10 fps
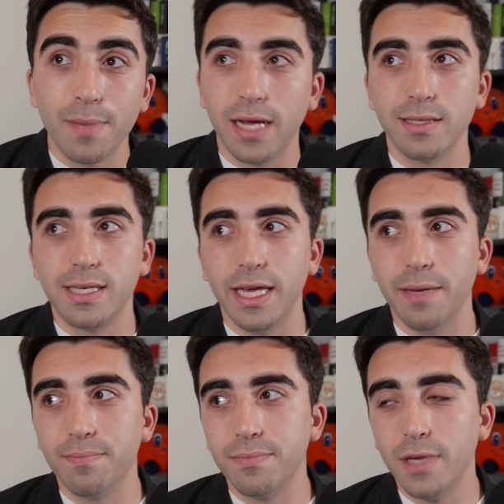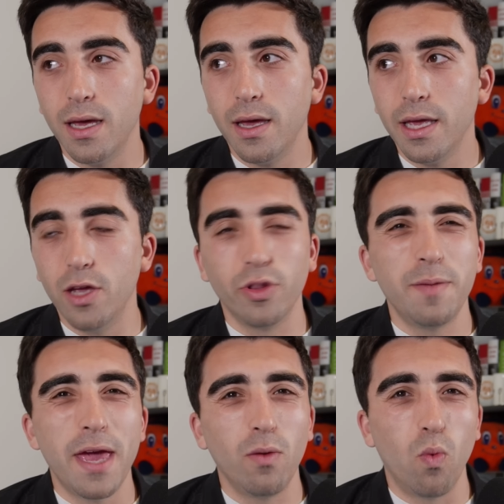because he he only
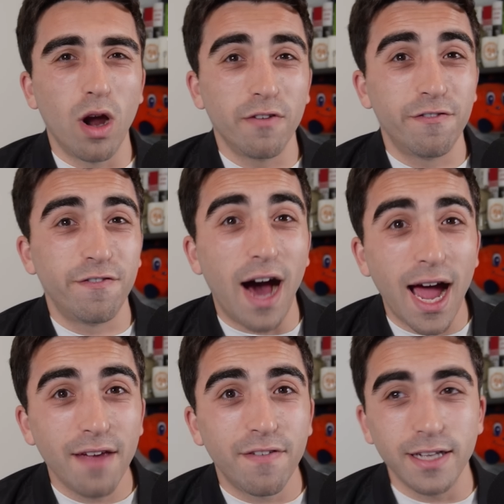made one of five.